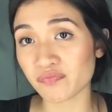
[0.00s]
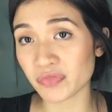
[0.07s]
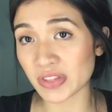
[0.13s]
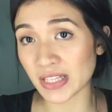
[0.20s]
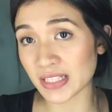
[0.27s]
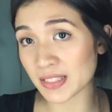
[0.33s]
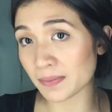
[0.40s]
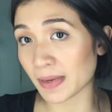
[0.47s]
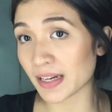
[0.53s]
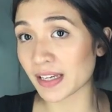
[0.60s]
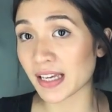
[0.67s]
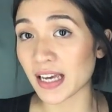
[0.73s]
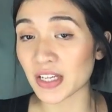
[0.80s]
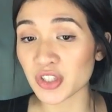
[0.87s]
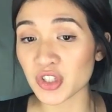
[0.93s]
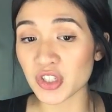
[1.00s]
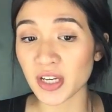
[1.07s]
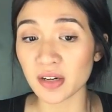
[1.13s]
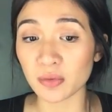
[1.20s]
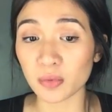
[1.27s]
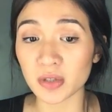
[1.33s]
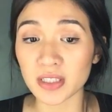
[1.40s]
this
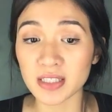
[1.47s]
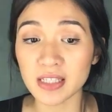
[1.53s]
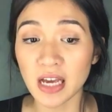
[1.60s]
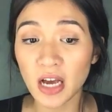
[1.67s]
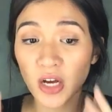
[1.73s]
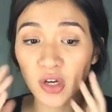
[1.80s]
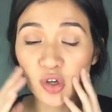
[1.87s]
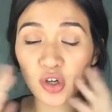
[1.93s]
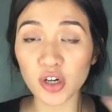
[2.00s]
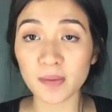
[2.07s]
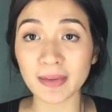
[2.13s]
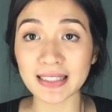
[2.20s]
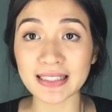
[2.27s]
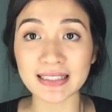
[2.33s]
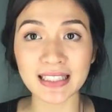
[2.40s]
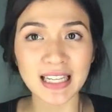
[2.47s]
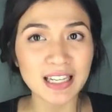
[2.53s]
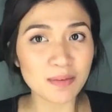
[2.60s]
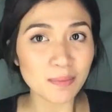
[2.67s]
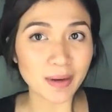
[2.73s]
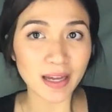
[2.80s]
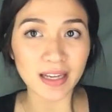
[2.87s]
medication was good on my
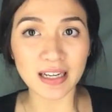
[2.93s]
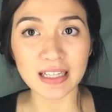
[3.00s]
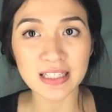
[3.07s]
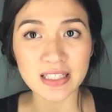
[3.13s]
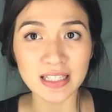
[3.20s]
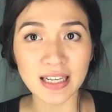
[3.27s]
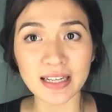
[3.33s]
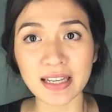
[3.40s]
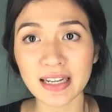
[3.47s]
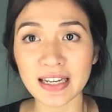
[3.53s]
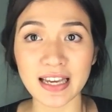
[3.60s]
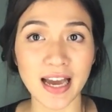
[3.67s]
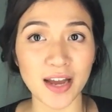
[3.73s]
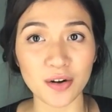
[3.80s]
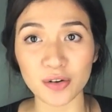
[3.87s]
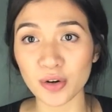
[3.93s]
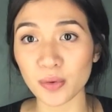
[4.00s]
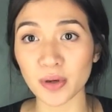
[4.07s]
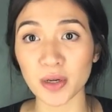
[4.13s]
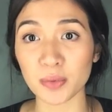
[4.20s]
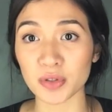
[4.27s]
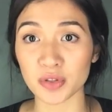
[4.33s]
skin, but internally, I don't know
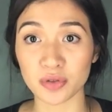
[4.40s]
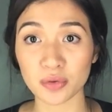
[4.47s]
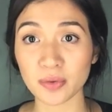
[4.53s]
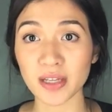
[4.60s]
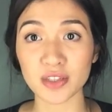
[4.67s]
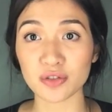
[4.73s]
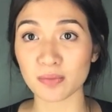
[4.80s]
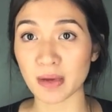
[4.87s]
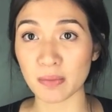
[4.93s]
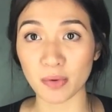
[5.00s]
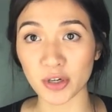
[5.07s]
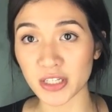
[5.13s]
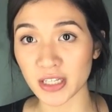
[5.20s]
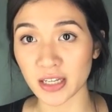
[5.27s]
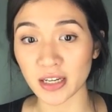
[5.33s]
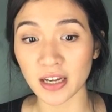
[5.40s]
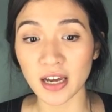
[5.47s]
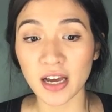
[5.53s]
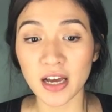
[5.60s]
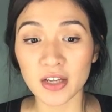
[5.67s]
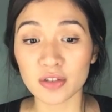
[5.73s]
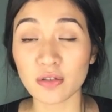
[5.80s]
what it was doing to my body.
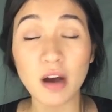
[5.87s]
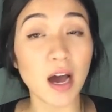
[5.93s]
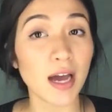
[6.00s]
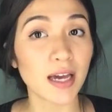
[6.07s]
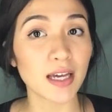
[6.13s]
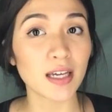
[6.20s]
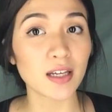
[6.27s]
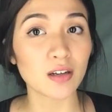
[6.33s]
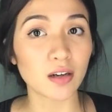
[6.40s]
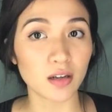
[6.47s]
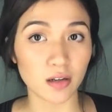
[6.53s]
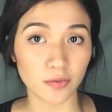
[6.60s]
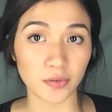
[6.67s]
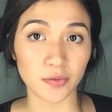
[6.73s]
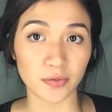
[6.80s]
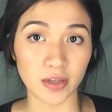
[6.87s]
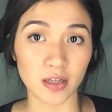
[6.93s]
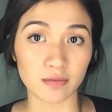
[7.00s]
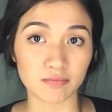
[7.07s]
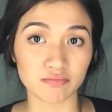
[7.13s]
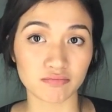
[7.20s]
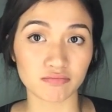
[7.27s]
So I got off of
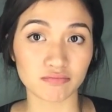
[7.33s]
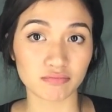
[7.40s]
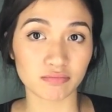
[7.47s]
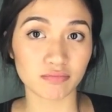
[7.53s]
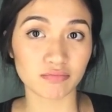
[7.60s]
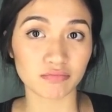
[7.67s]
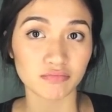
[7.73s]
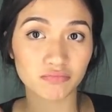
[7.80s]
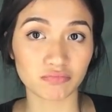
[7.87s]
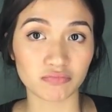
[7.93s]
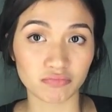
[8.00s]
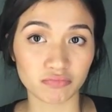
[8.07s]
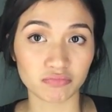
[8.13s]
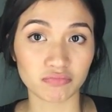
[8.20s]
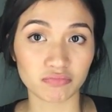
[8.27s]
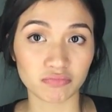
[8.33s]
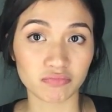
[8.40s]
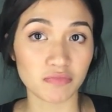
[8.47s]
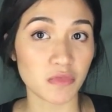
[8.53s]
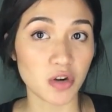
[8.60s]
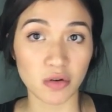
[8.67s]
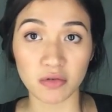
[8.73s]
it.
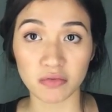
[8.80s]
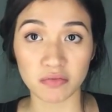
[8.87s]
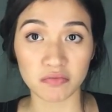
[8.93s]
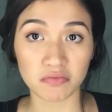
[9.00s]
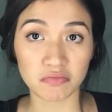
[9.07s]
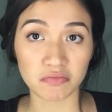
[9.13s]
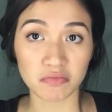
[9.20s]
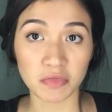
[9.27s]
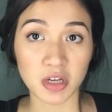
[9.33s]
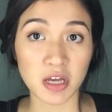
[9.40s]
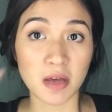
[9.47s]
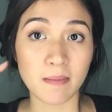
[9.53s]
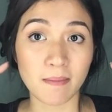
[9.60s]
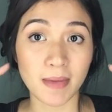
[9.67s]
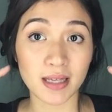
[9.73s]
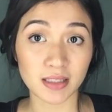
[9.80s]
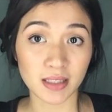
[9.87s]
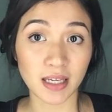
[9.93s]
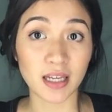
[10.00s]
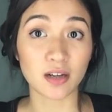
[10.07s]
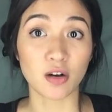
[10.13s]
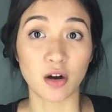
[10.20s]
No. My
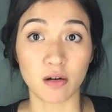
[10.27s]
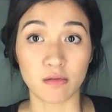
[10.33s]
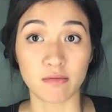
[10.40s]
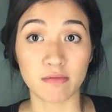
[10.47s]
skin got